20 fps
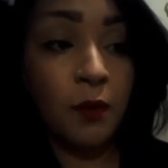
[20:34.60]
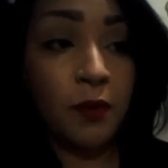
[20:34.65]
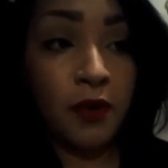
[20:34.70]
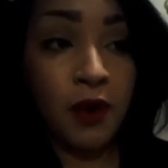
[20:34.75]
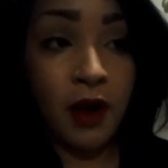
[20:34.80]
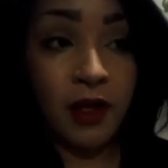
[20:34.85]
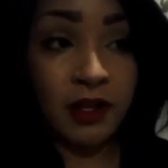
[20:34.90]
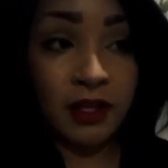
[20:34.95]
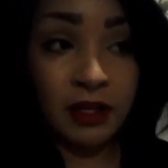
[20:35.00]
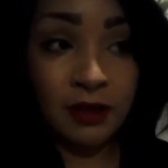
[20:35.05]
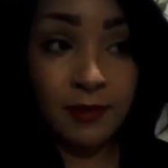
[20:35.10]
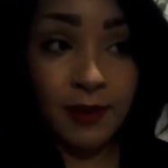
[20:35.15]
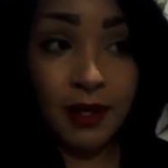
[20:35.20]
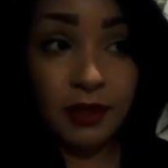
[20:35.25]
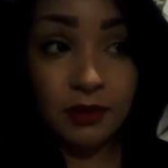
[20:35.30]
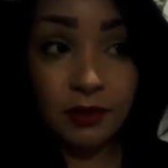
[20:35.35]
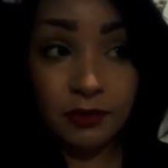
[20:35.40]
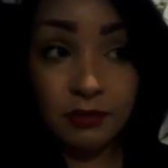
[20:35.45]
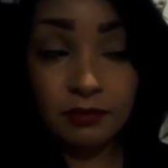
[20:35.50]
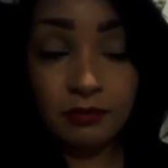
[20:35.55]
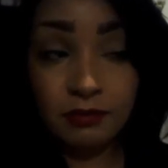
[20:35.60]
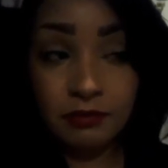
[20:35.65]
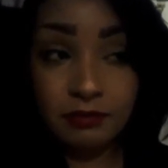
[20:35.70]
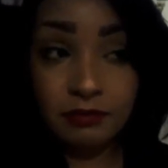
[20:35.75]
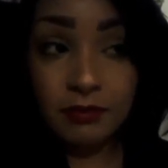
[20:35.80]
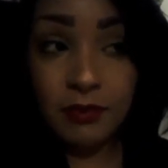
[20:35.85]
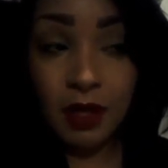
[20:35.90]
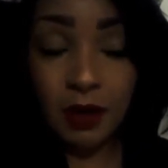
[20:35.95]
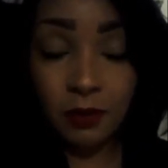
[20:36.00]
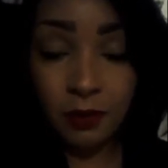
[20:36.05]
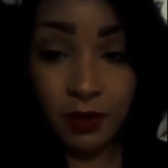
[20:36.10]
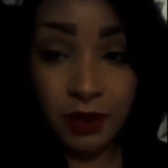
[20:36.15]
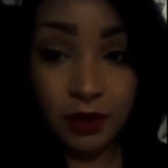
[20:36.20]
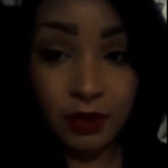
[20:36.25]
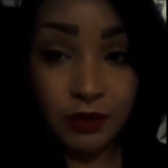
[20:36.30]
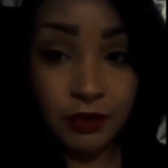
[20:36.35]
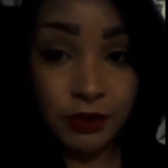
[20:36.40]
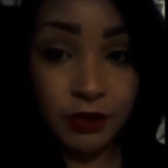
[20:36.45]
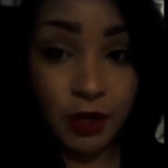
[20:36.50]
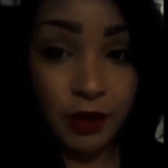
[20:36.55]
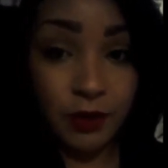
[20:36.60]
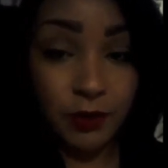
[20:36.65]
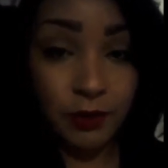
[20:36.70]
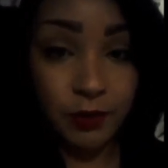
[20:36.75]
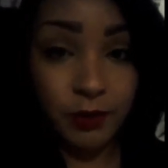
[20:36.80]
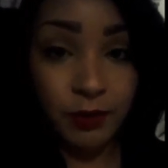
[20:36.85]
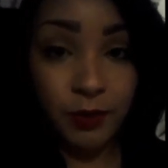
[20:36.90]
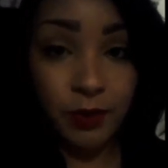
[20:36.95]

probably in about a week or so.